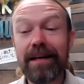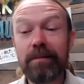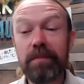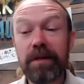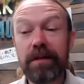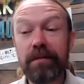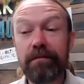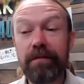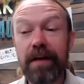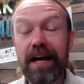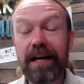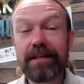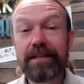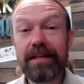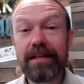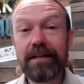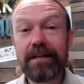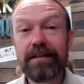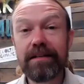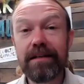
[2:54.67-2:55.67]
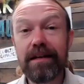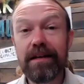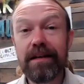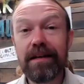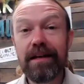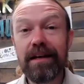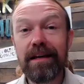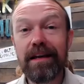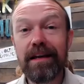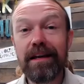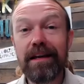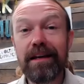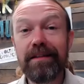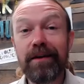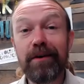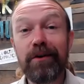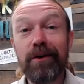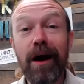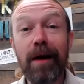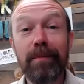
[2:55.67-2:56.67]
but the fact is,
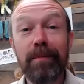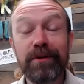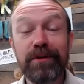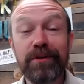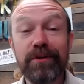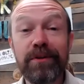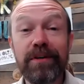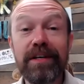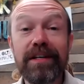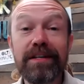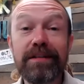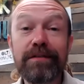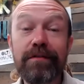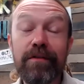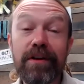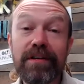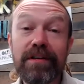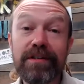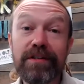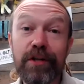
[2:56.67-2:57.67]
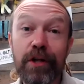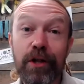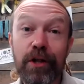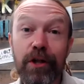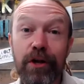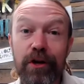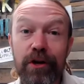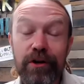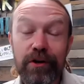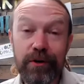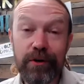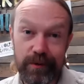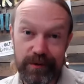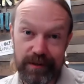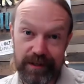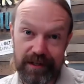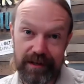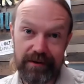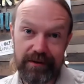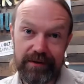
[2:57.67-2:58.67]
there are opportunities for us to learn new
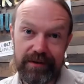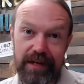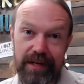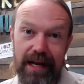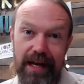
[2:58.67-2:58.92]
skills